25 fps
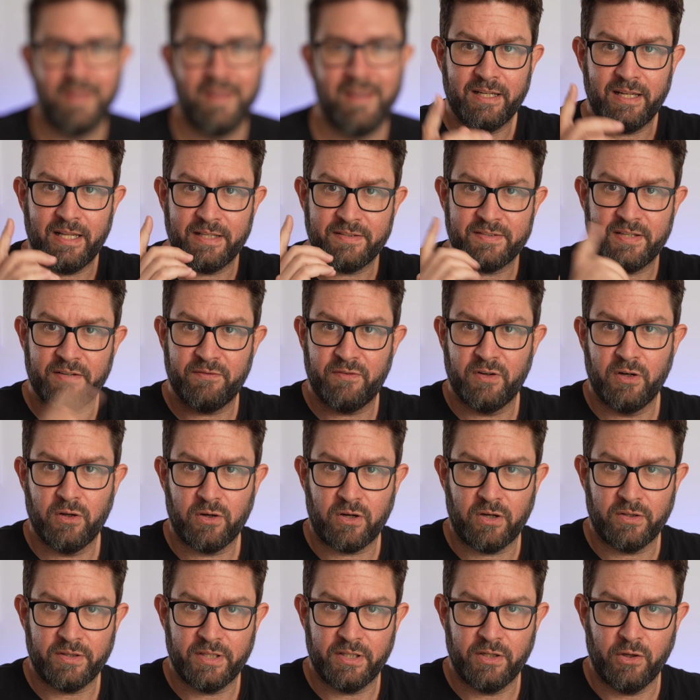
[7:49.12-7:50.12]
Let's have a
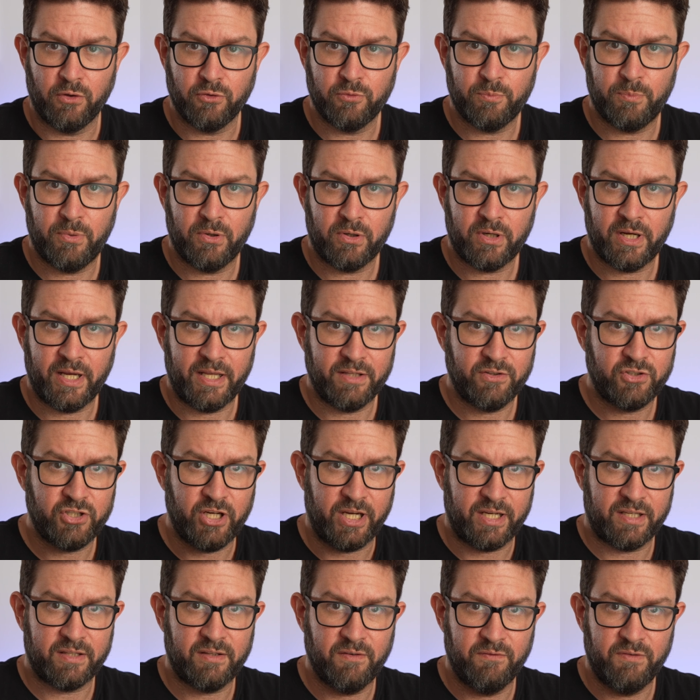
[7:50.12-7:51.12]
look on the notebook and
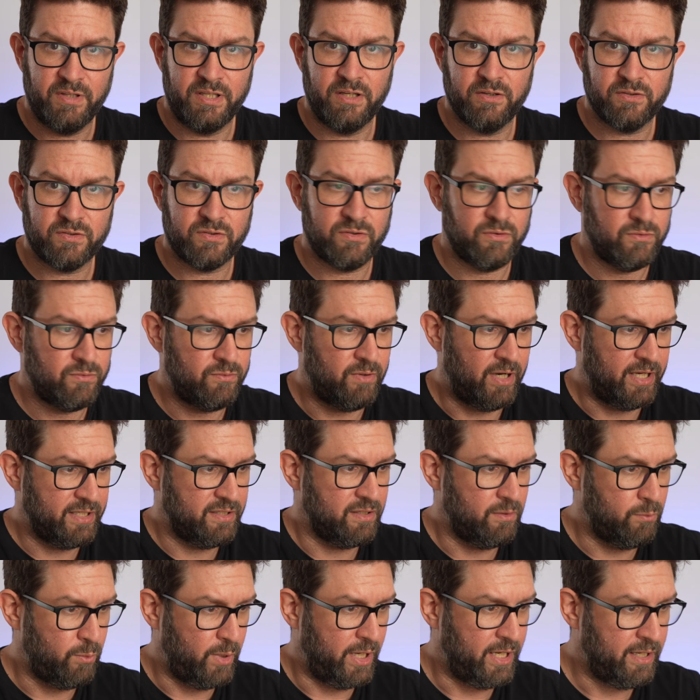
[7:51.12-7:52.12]
check the videos
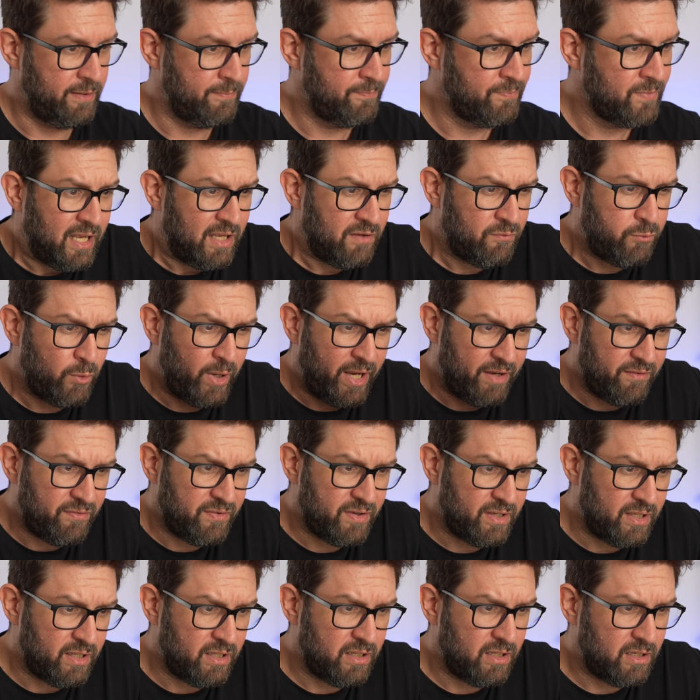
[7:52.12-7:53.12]
right away. If we have
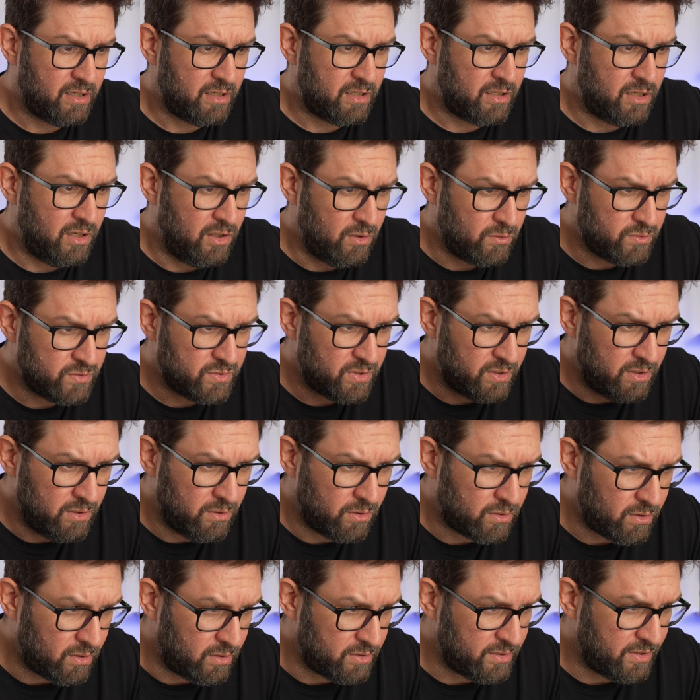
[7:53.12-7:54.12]
a closer
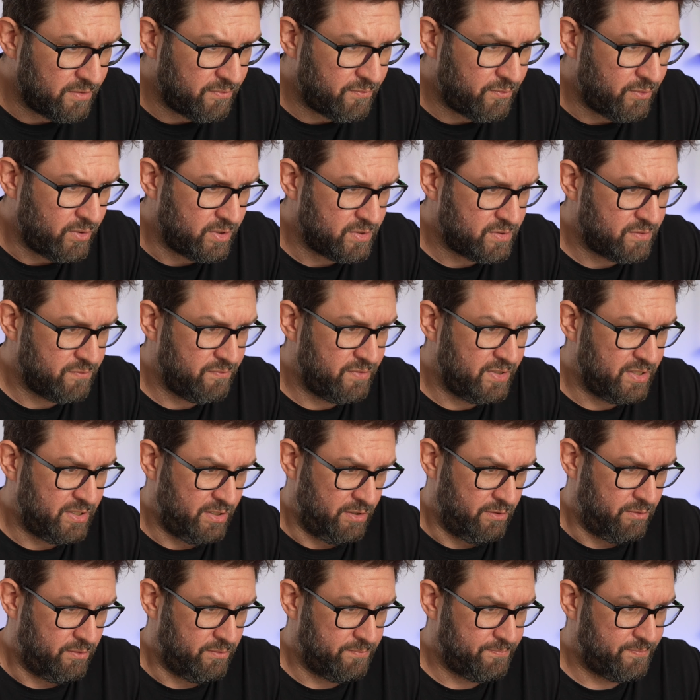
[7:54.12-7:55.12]
look on the first
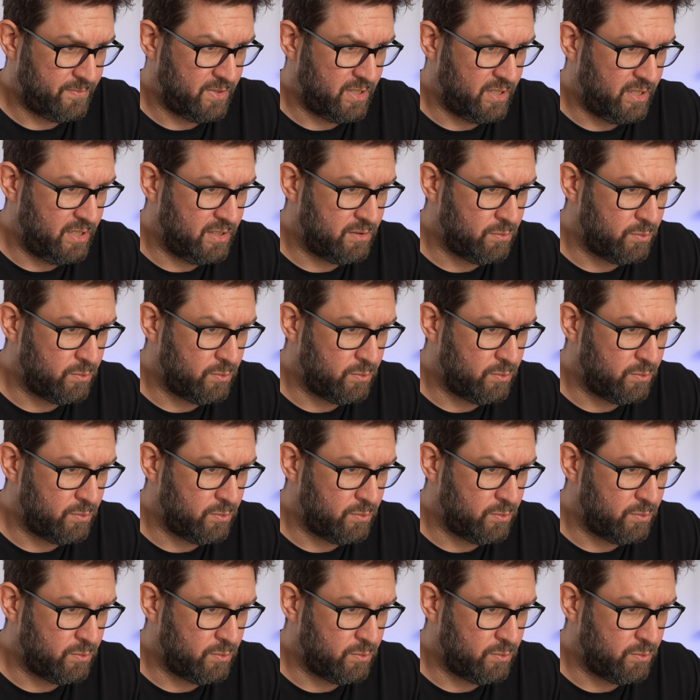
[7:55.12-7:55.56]
video, it